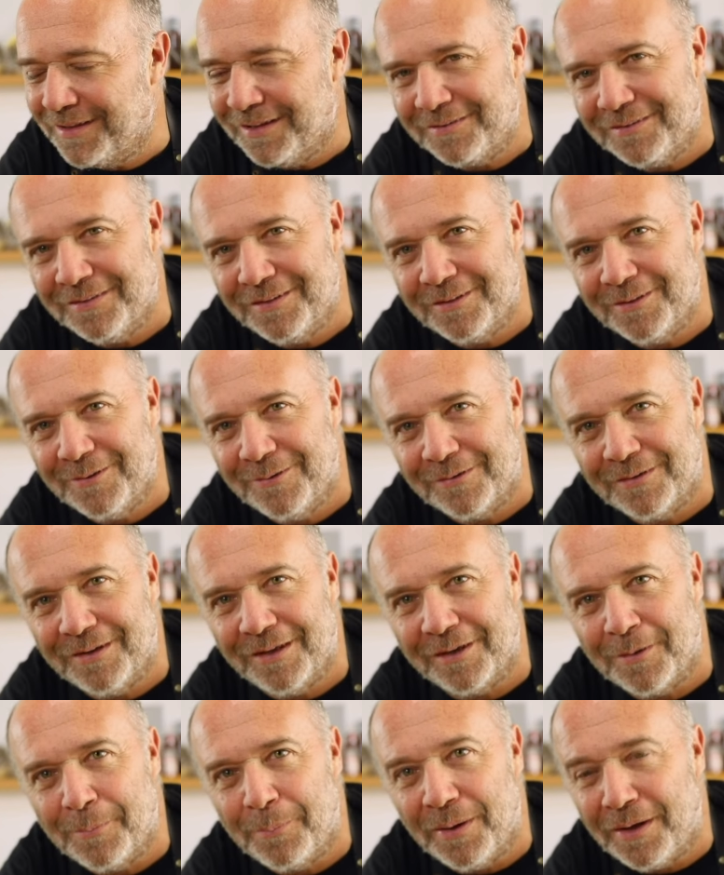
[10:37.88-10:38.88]
Doesn't it look
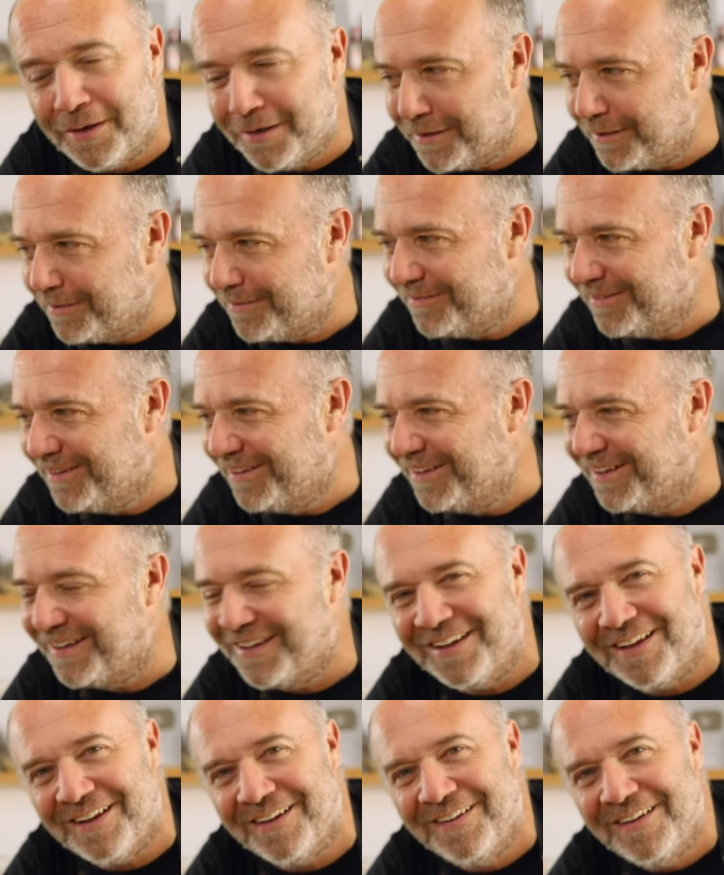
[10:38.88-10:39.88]
like a bunny?
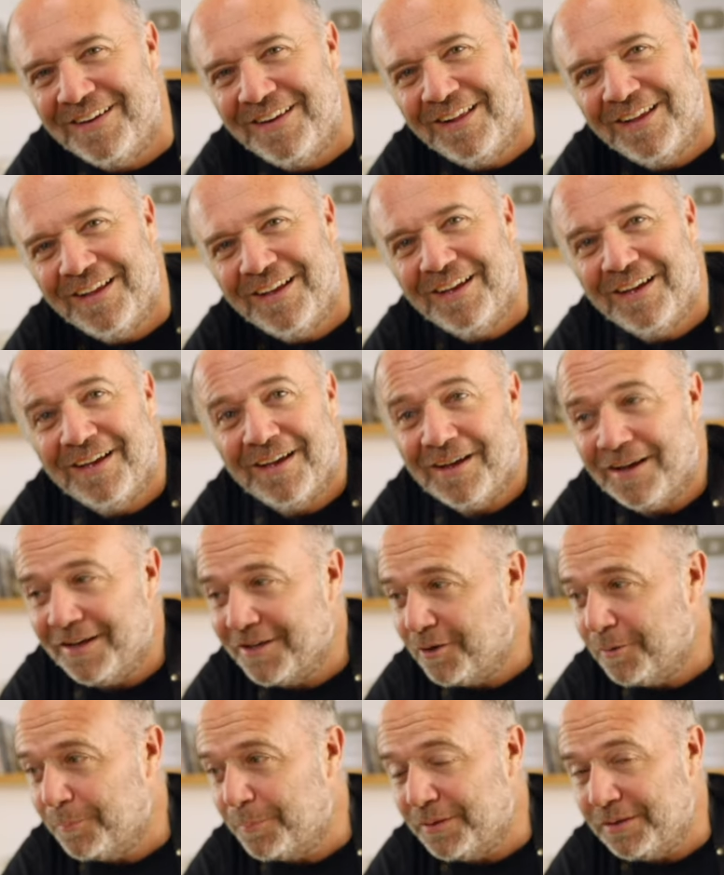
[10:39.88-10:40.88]

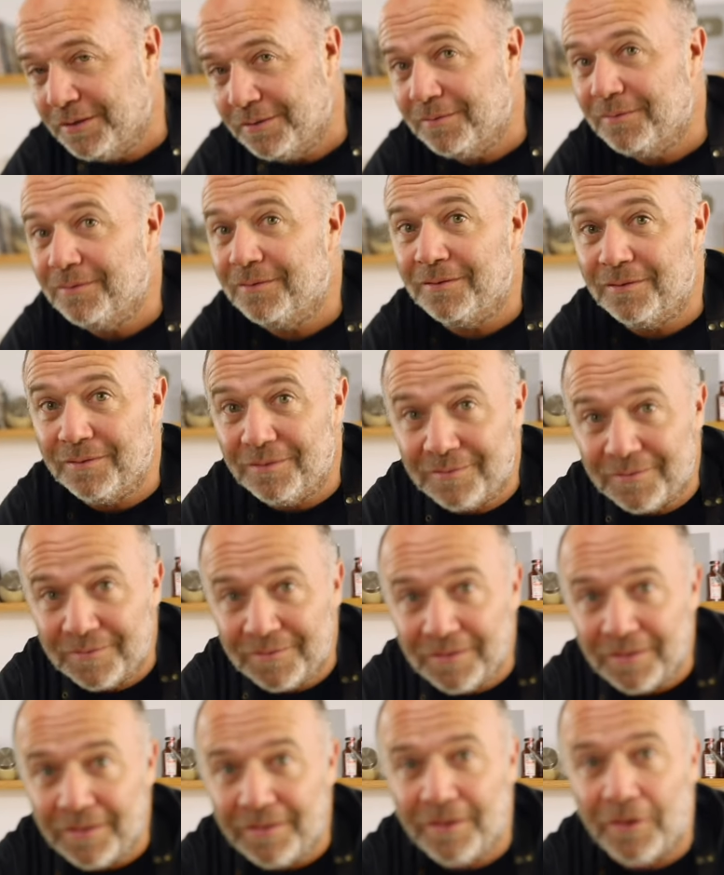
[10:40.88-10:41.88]
I open it
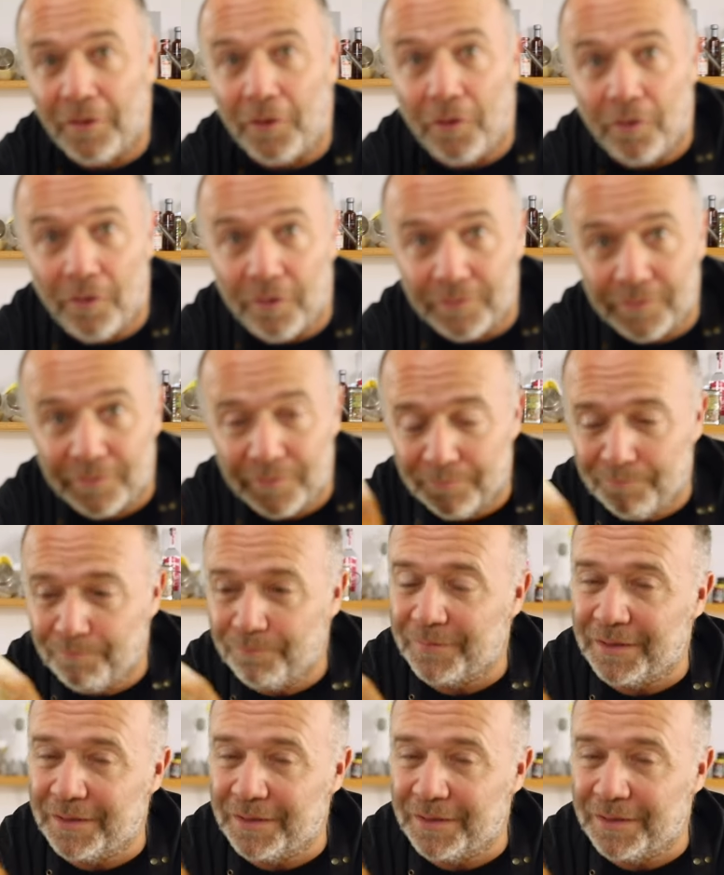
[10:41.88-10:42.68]
still hot.